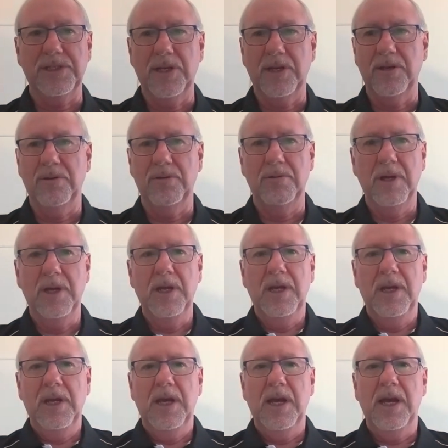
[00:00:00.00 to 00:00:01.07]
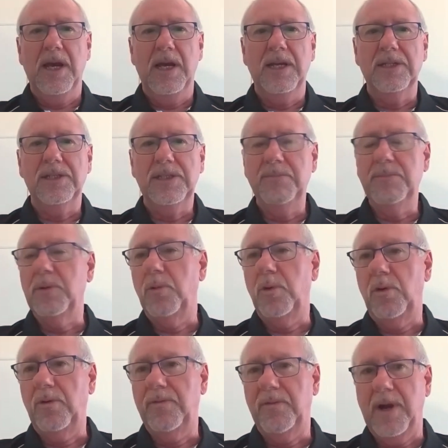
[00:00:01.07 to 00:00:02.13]
Timber
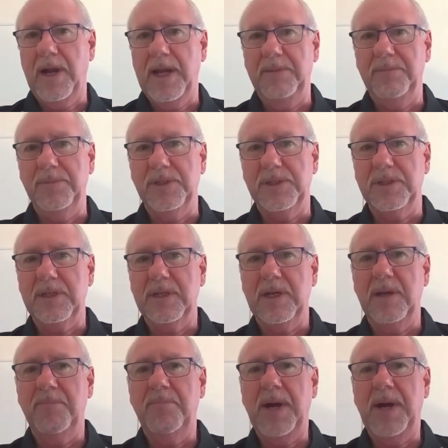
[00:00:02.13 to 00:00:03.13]
wall frames are